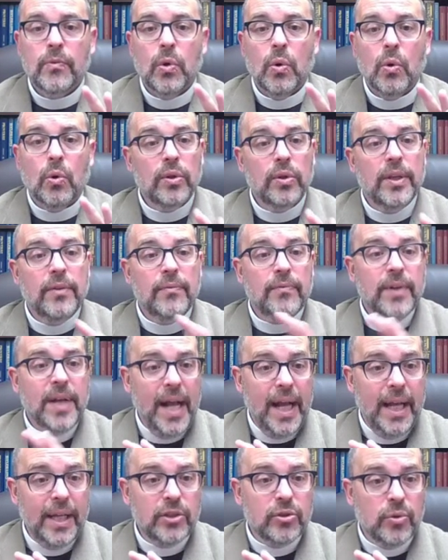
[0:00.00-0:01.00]
or live
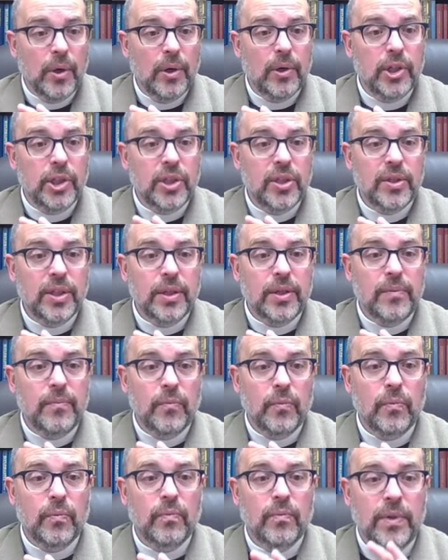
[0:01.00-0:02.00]
contrary
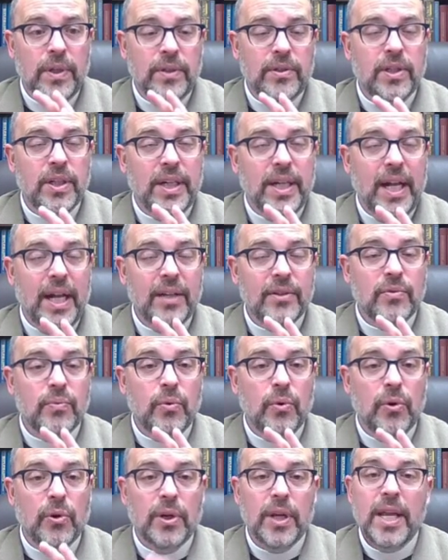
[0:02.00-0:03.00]
to God's
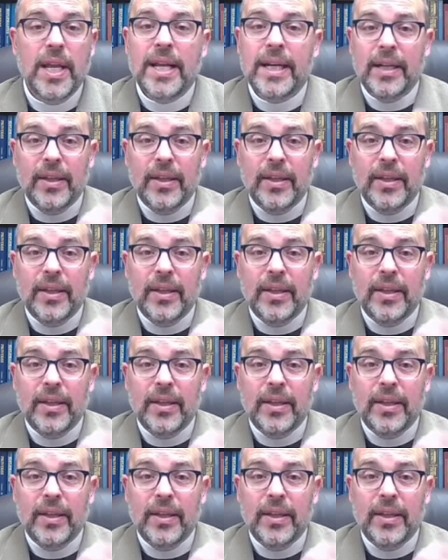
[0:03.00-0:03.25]
word.